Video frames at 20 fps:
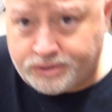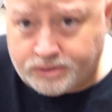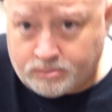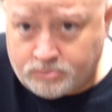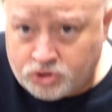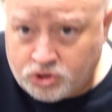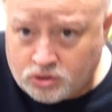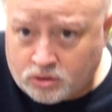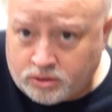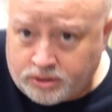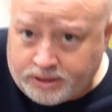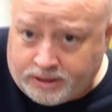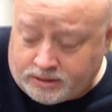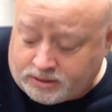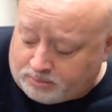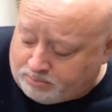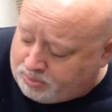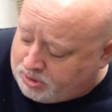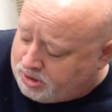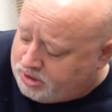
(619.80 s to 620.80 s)
so I'm sorting out
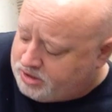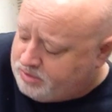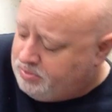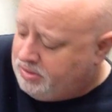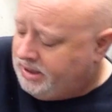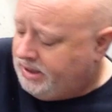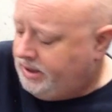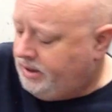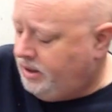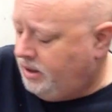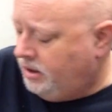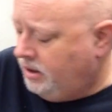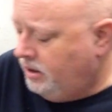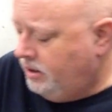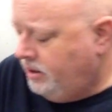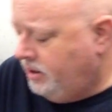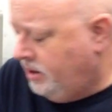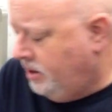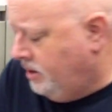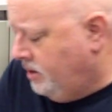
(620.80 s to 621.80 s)
the parts bag here.
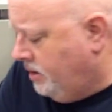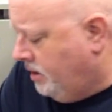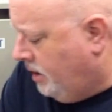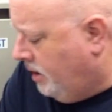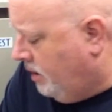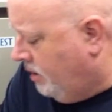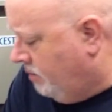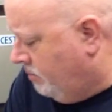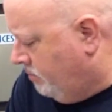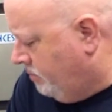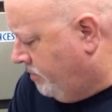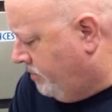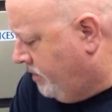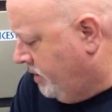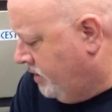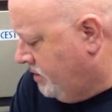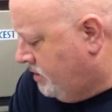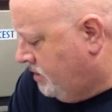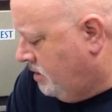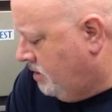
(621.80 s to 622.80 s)

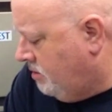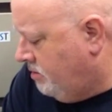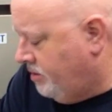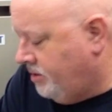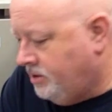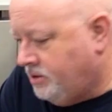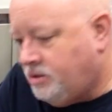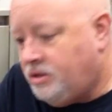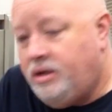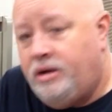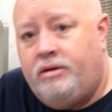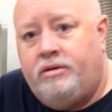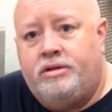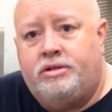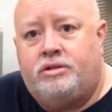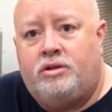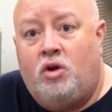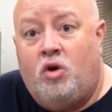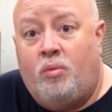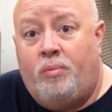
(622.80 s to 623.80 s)
Things to note is there
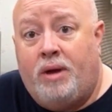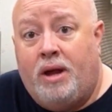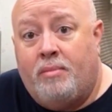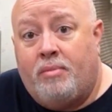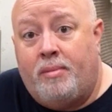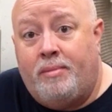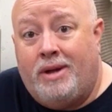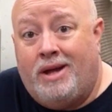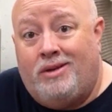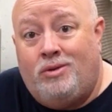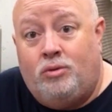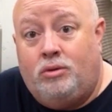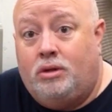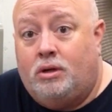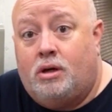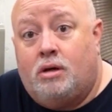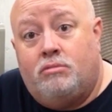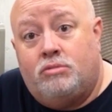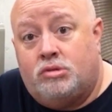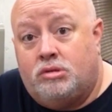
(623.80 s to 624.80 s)
is no paper manual
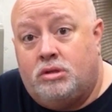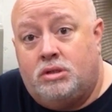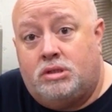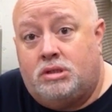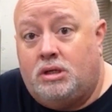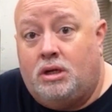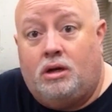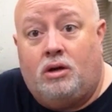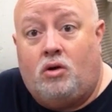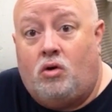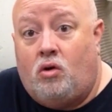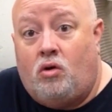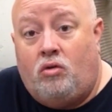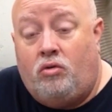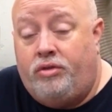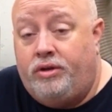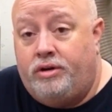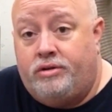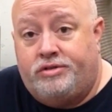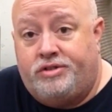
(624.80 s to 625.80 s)
that comes with this thing at all.
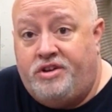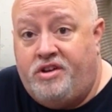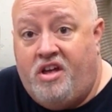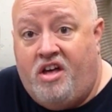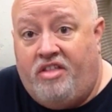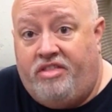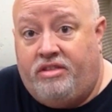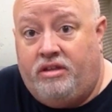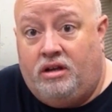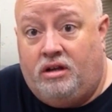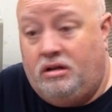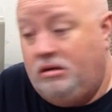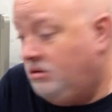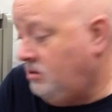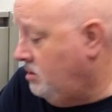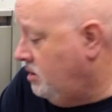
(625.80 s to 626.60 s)
There's nothing,